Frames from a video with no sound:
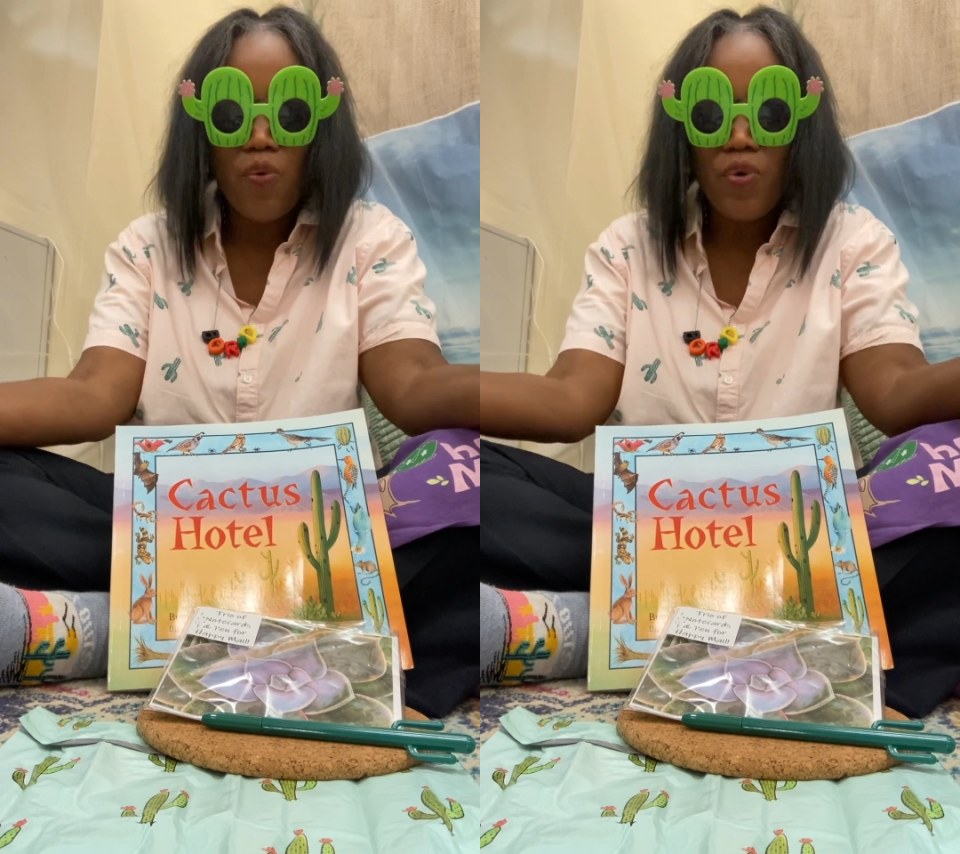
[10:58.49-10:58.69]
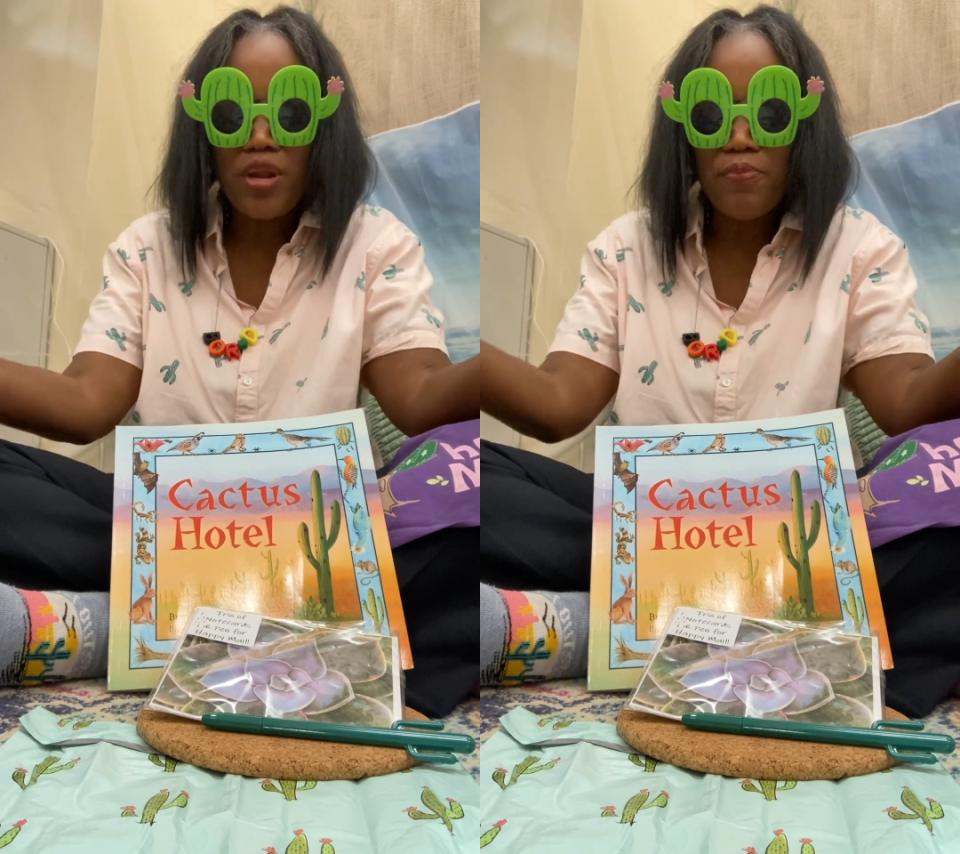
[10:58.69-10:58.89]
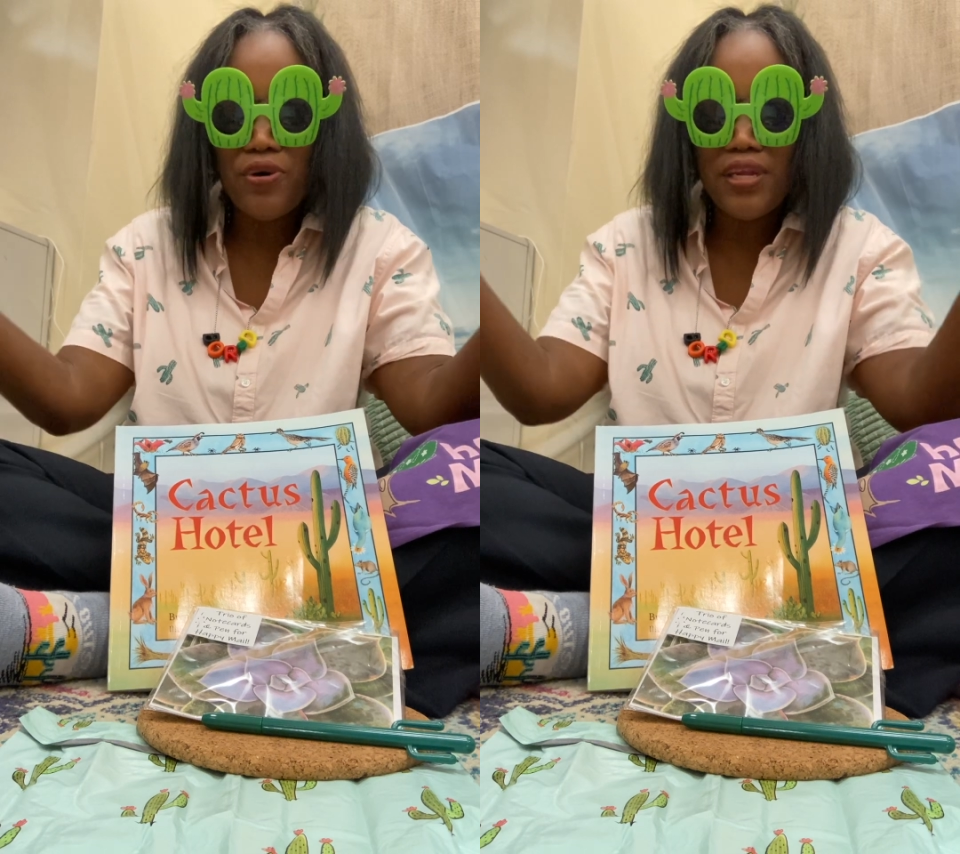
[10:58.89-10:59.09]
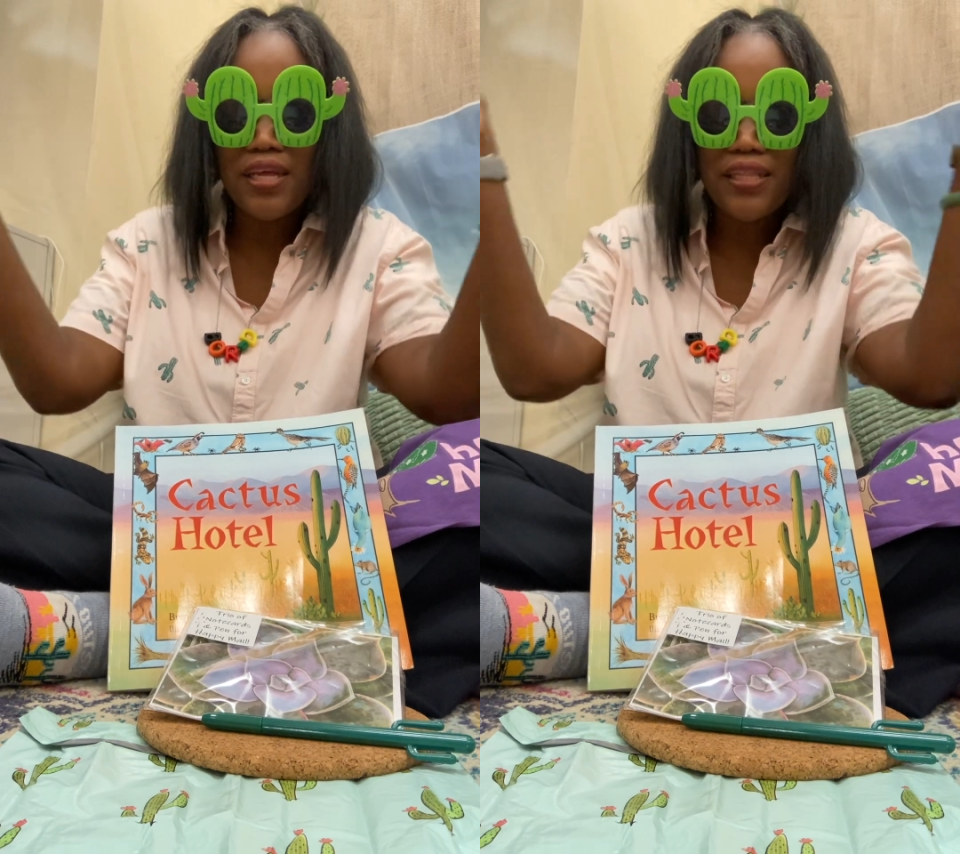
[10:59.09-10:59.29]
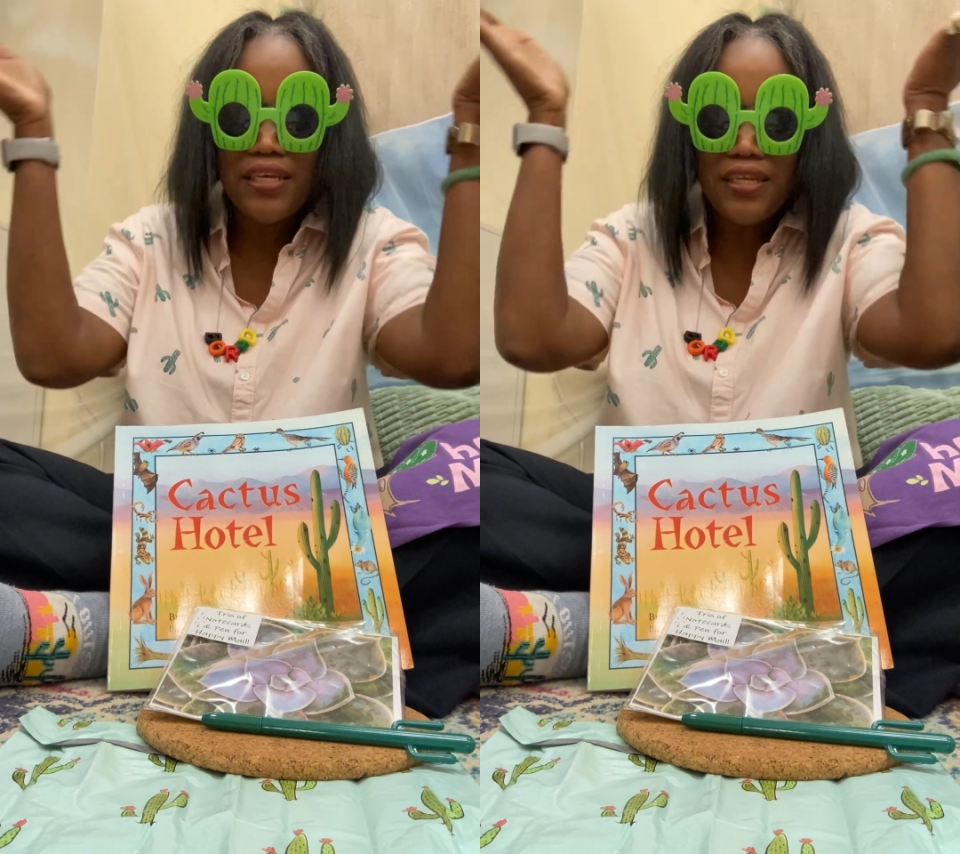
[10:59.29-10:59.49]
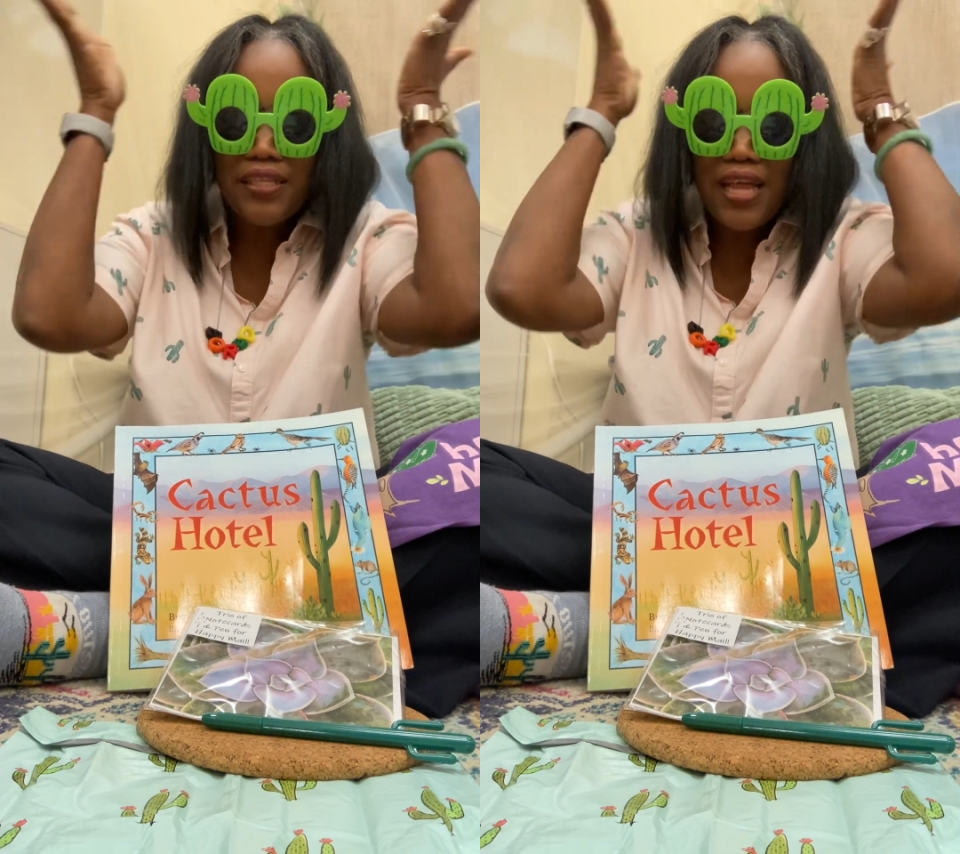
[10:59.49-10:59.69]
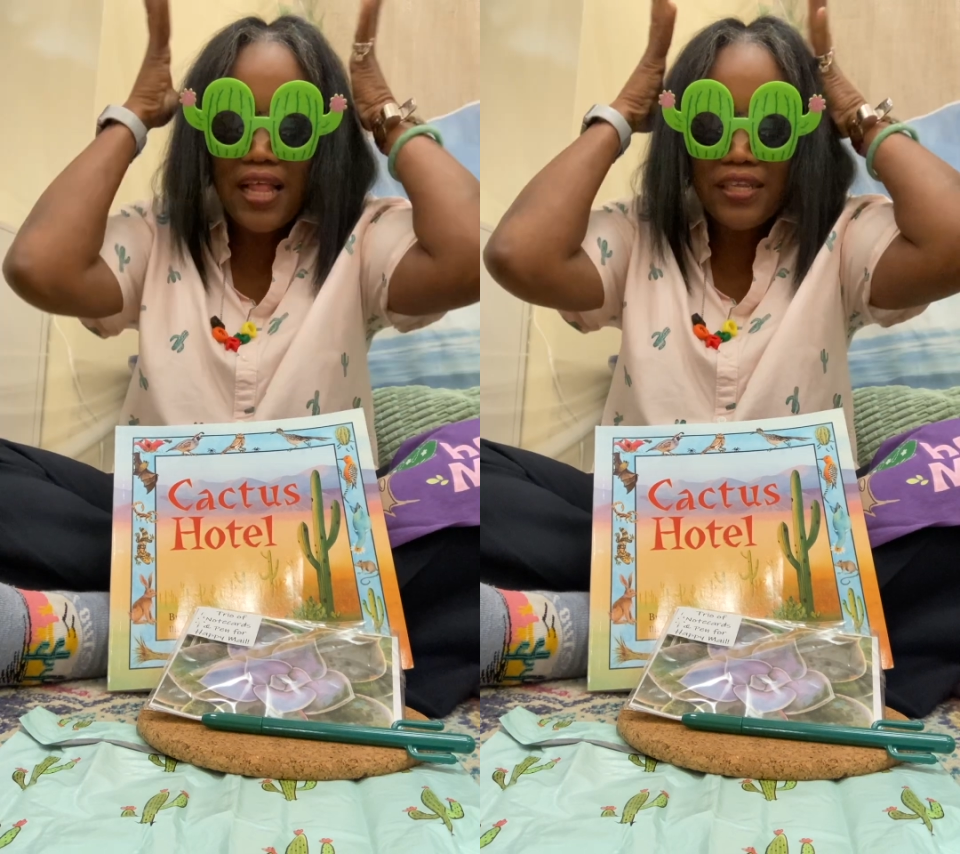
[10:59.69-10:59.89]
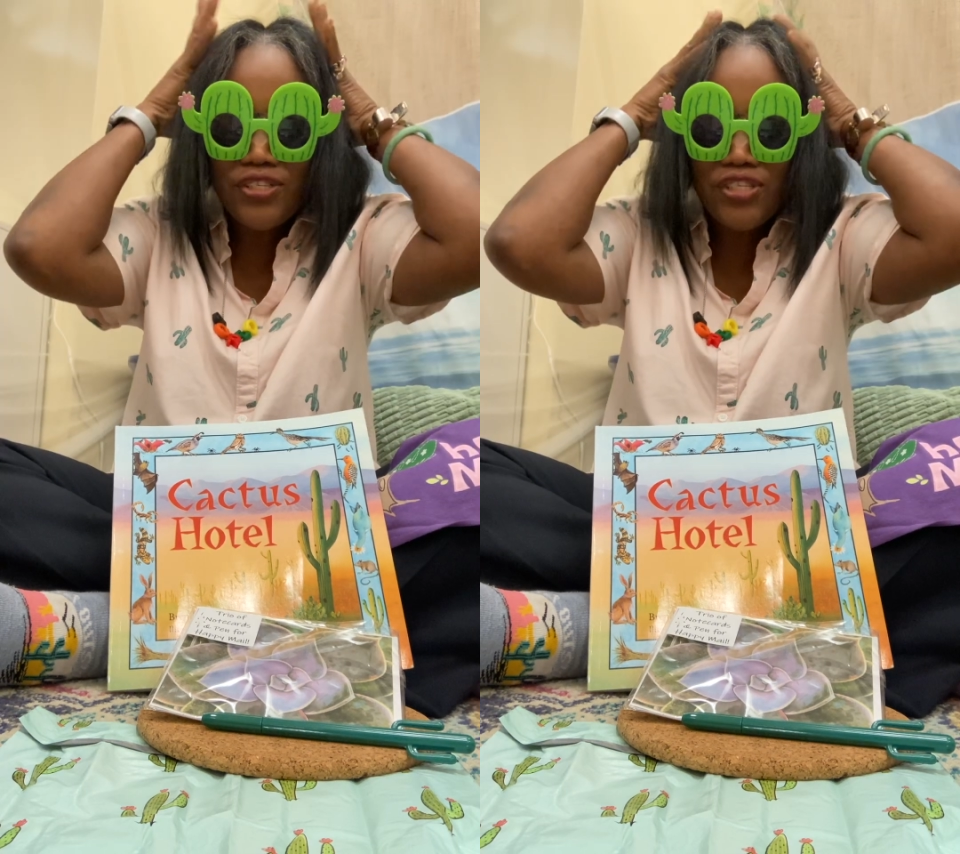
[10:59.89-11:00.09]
want to put a little knowledge